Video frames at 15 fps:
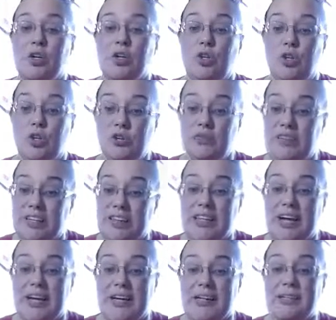UV
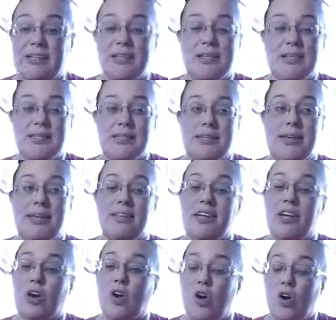light is
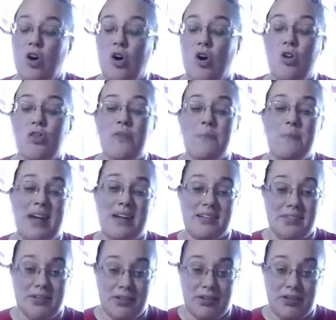killing all the
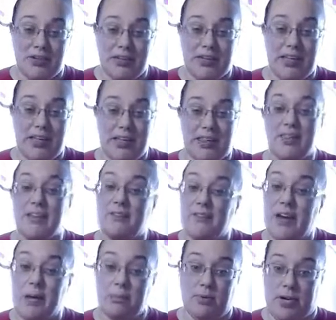bacteria in the
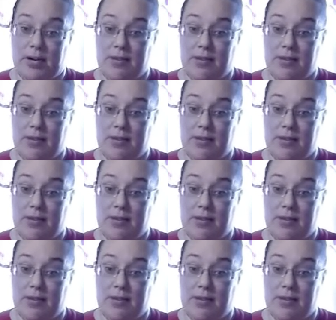fabric.